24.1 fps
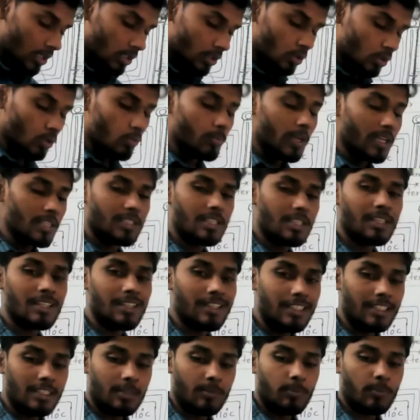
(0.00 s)
to measure
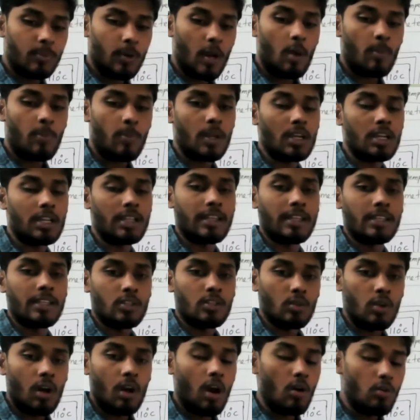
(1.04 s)
it properly,
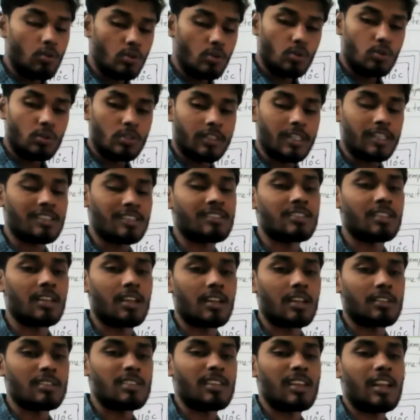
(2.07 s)
to how to test,
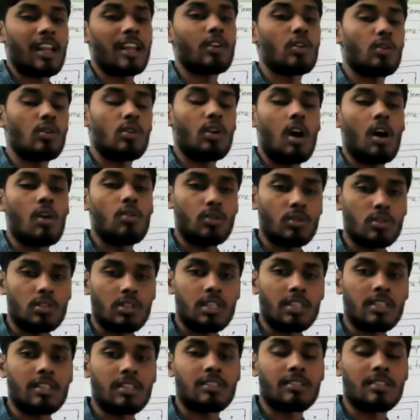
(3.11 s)
sir, I don't know how to
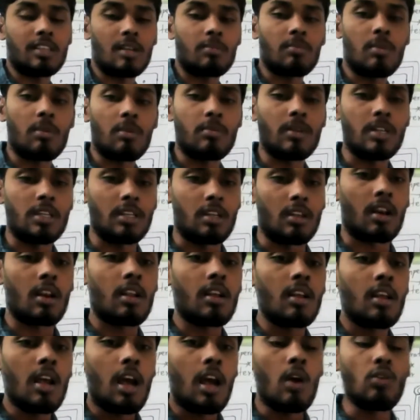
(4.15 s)
see this thermometer,
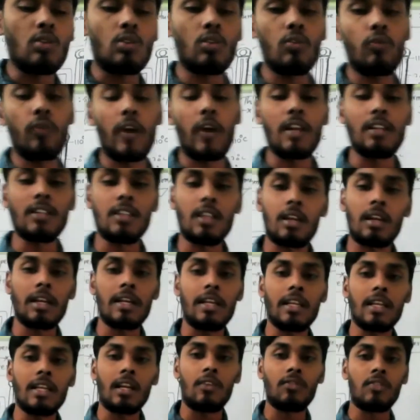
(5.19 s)
how to find the
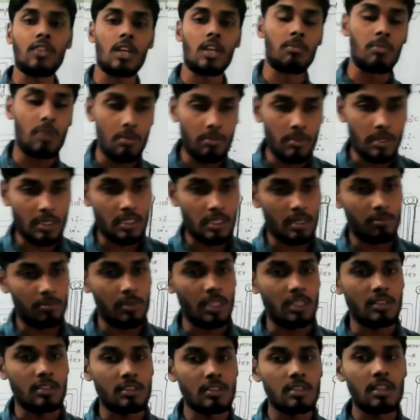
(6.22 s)
reading of thermometer
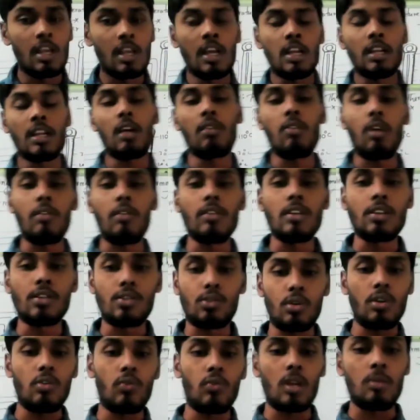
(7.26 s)
means. Now I will show
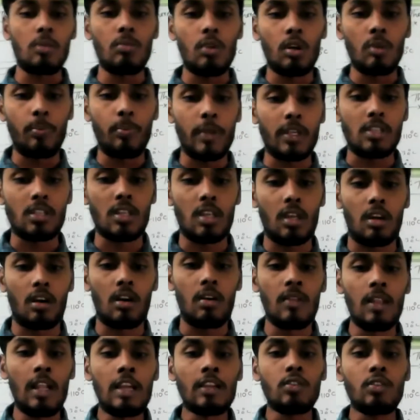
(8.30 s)
you one more picture.
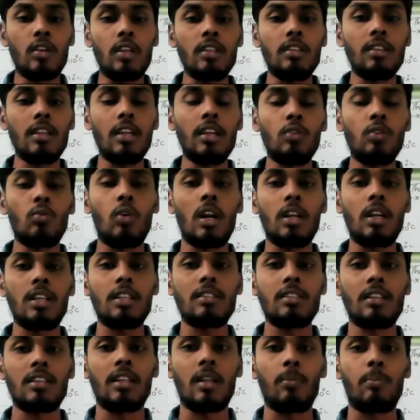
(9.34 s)
So in that, what is
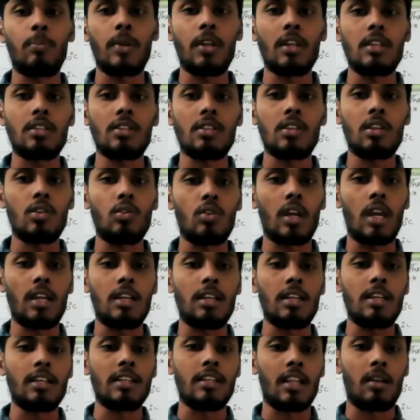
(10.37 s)
the temperature, you
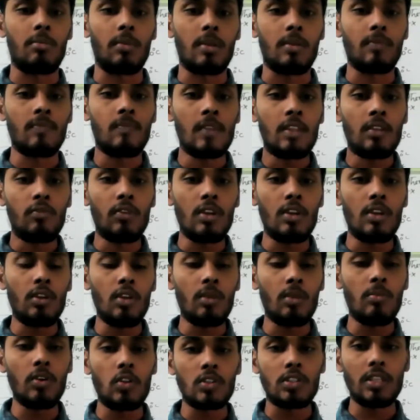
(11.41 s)
kindly tell me. Will you
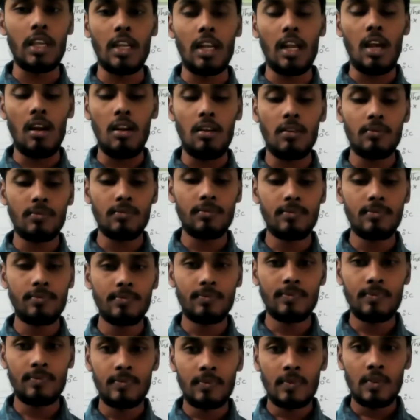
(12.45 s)
able to say, Ra?
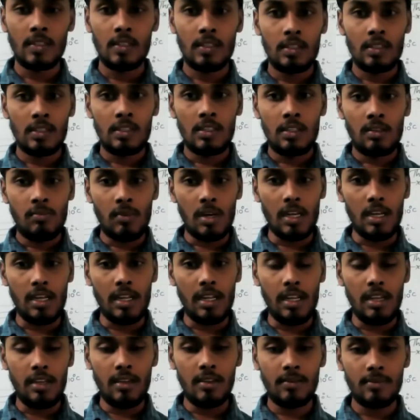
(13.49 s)

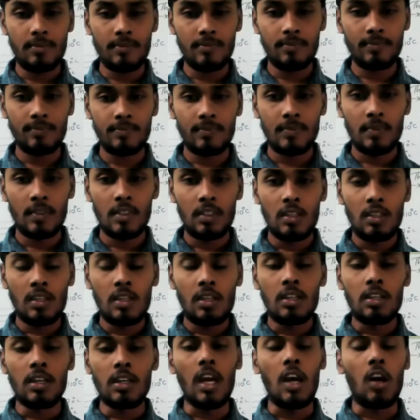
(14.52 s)
Mari?
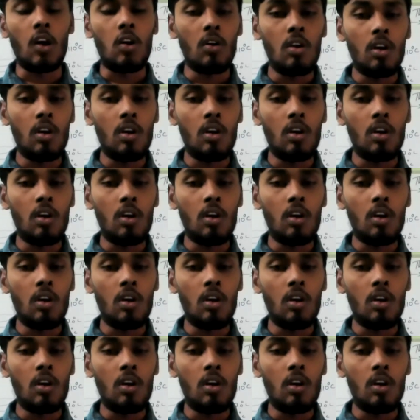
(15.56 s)
Now,